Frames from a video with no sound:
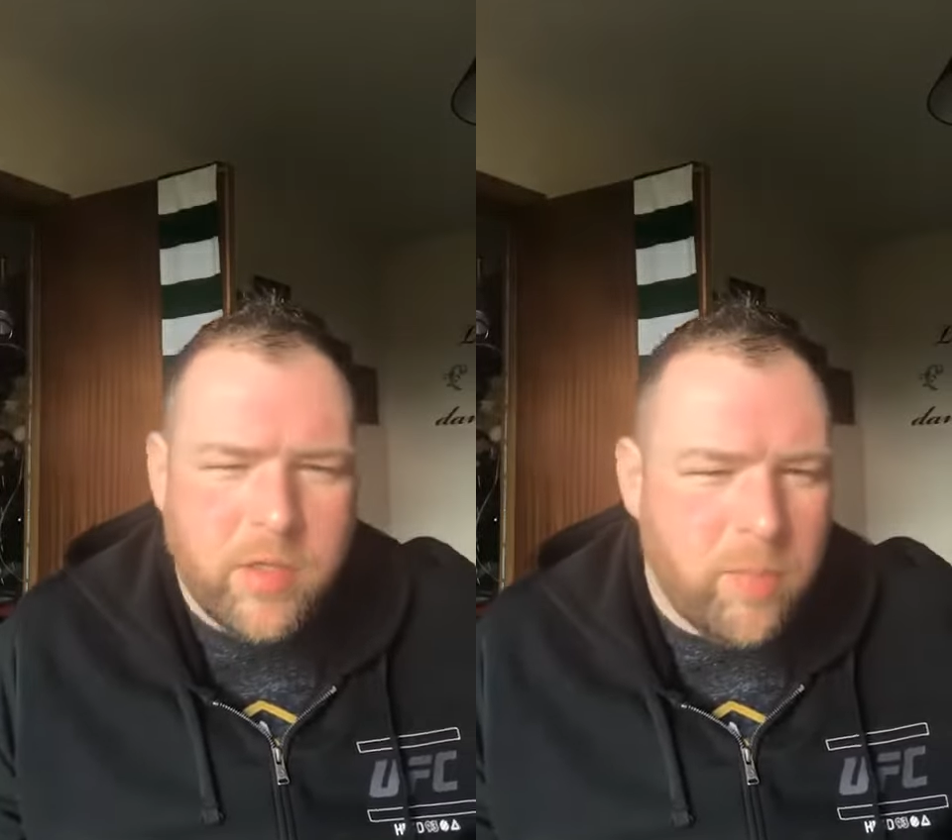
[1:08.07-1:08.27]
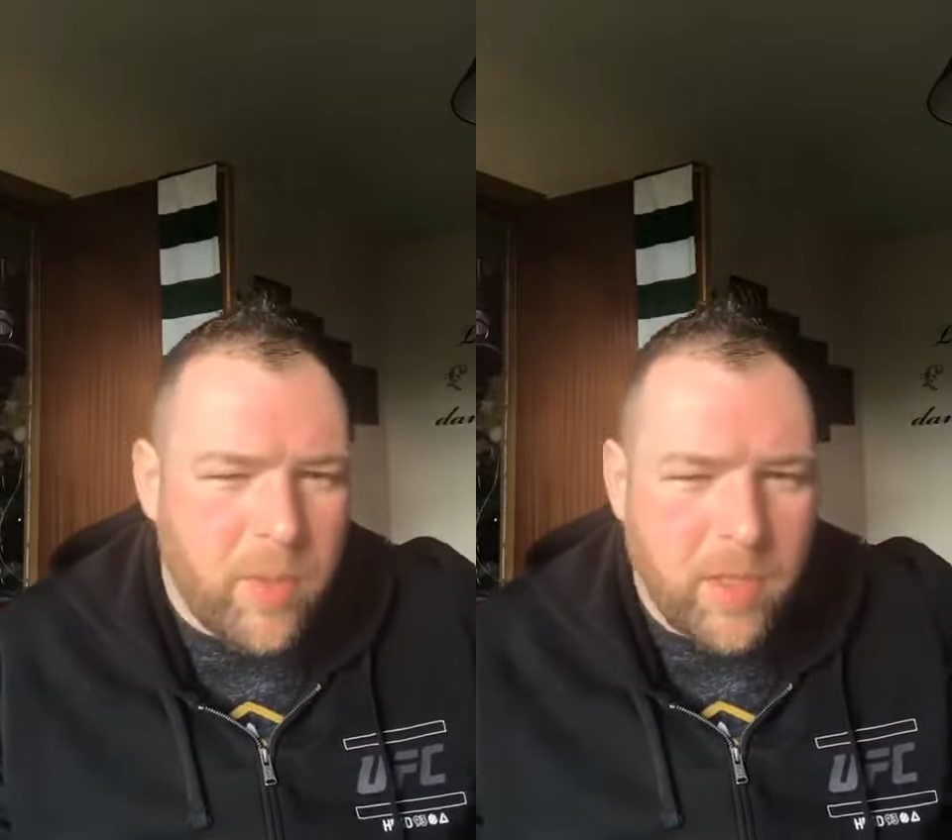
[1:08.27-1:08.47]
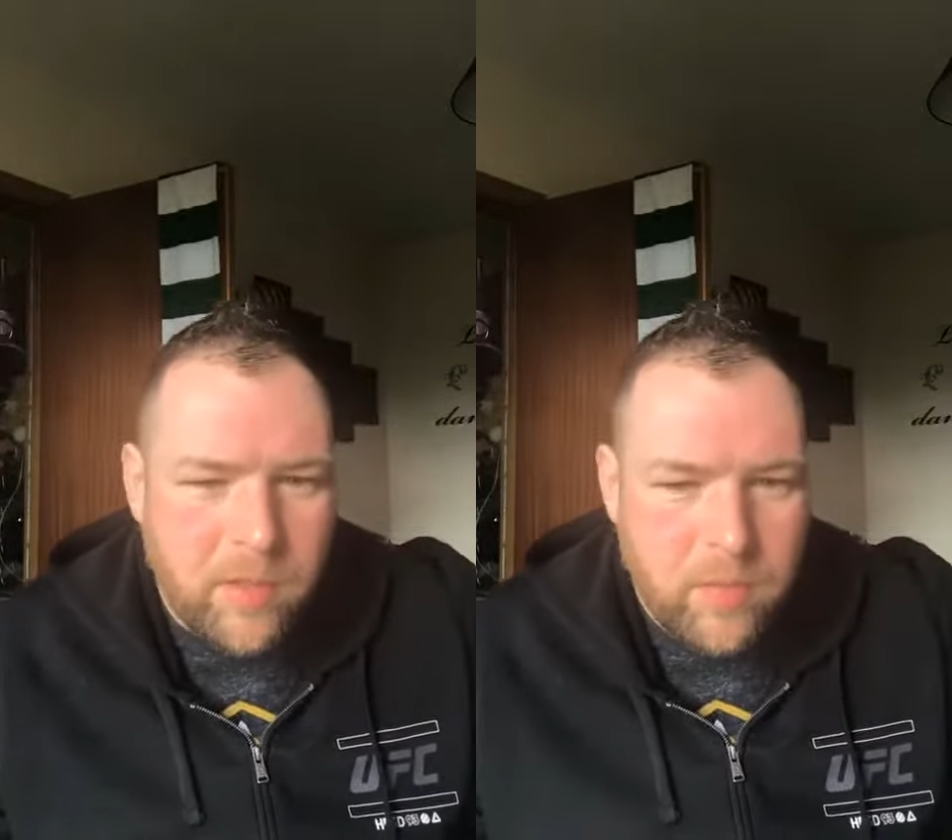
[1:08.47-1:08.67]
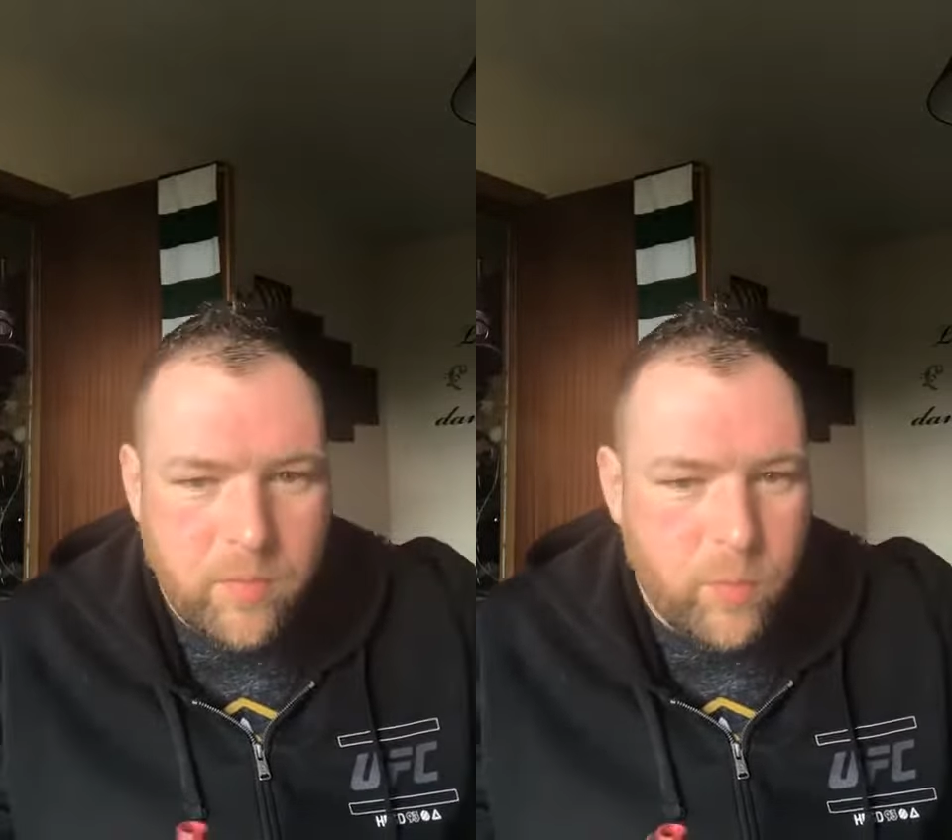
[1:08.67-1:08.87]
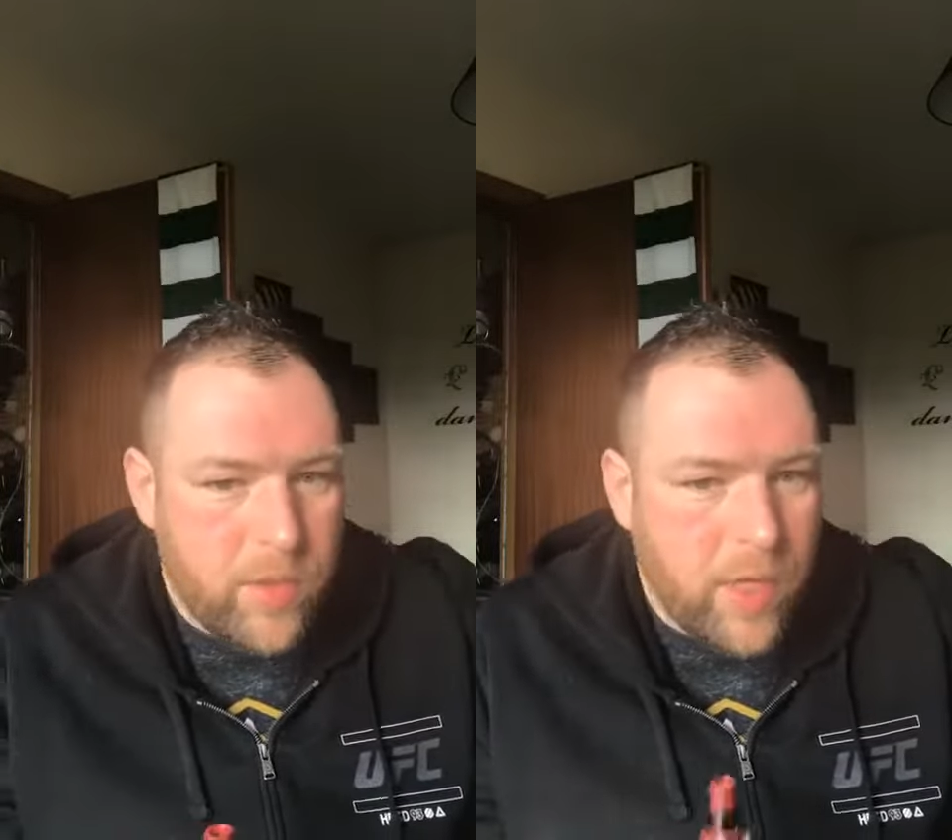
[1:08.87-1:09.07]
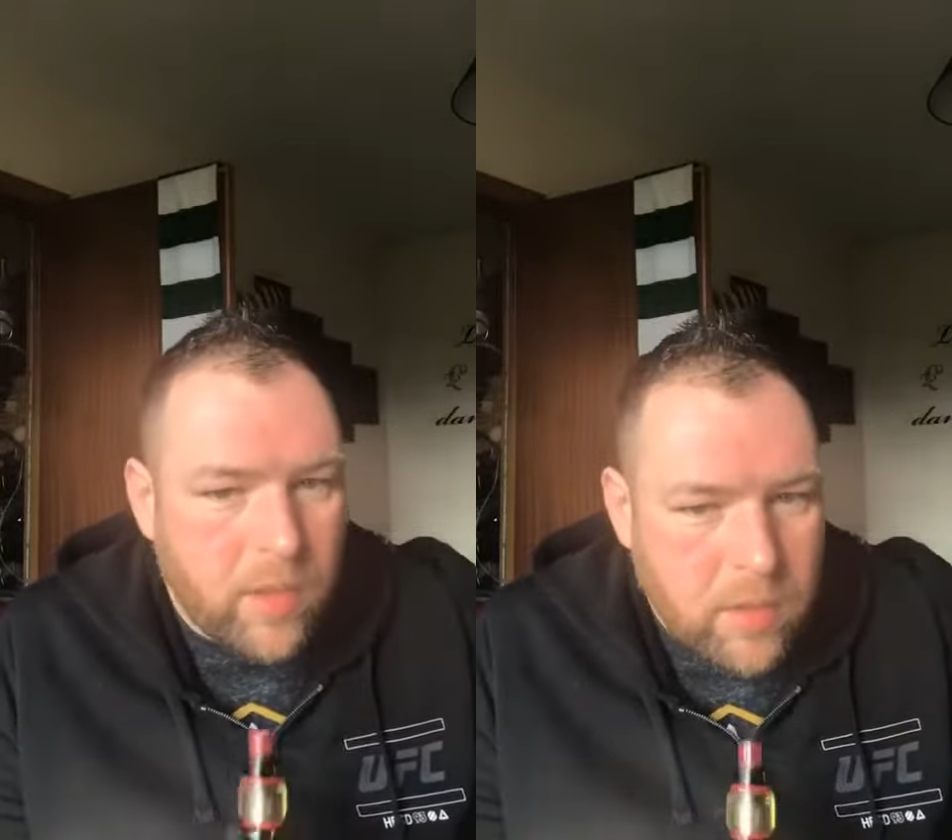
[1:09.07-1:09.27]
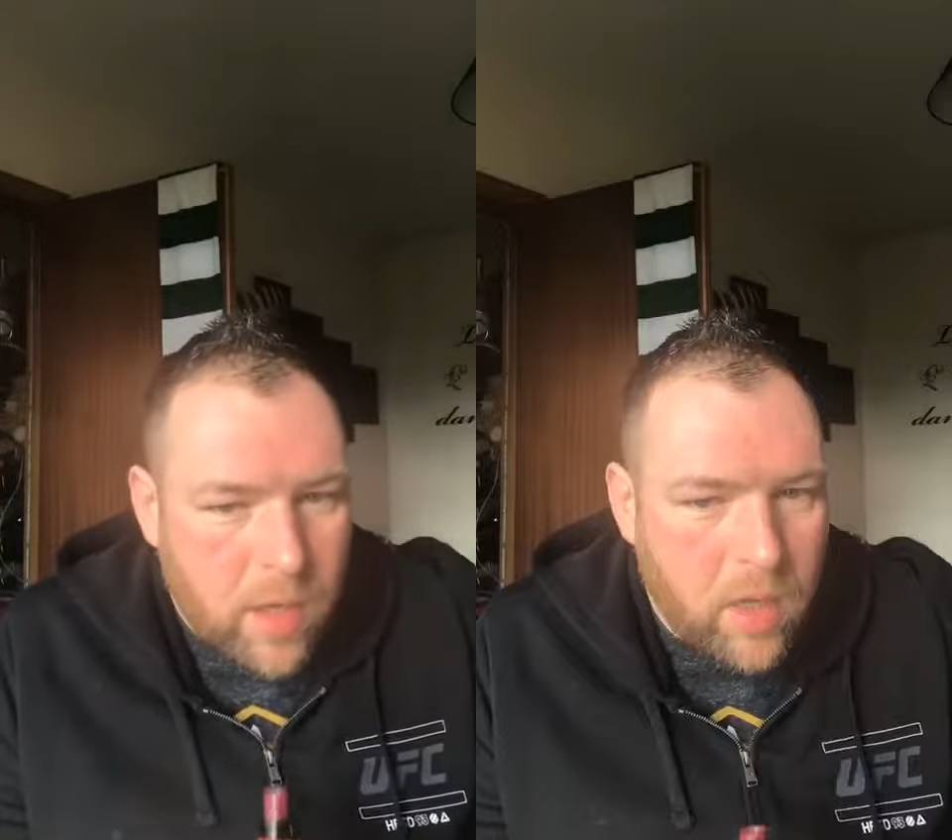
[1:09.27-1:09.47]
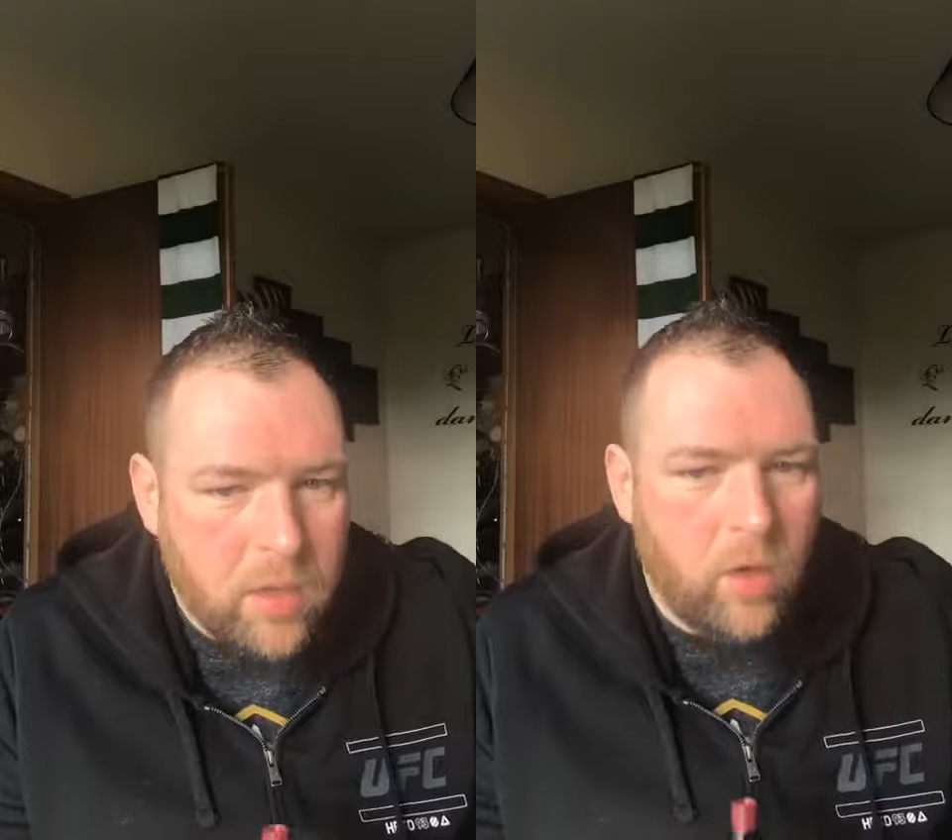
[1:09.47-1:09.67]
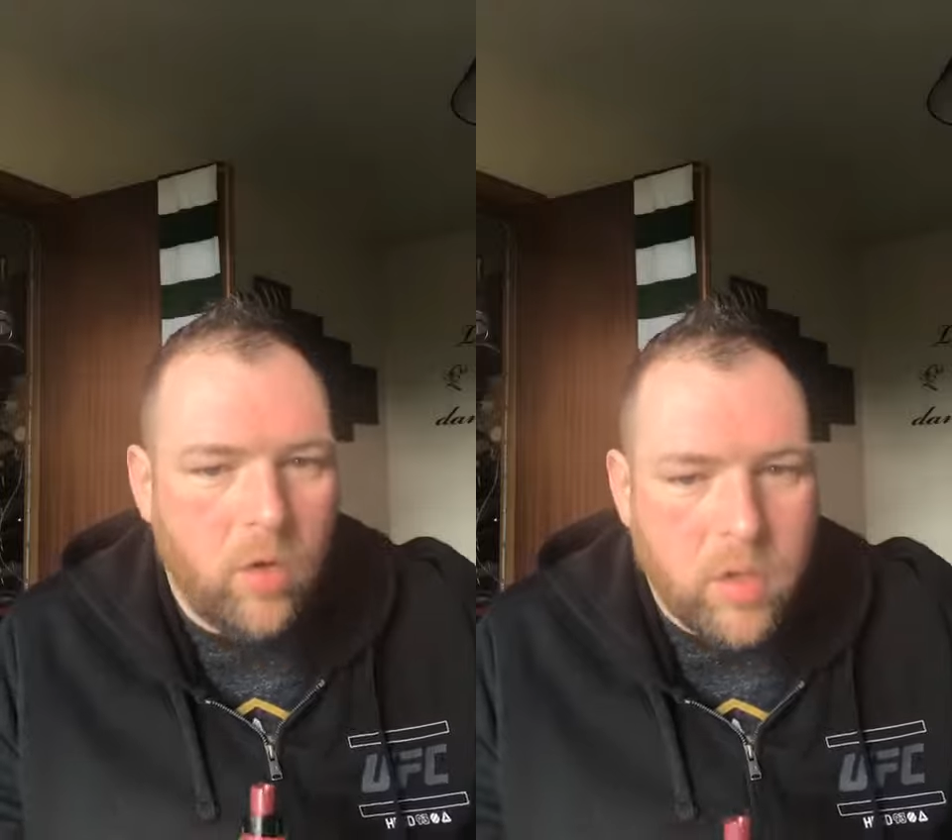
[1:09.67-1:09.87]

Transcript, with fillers: It's a bit tic tac,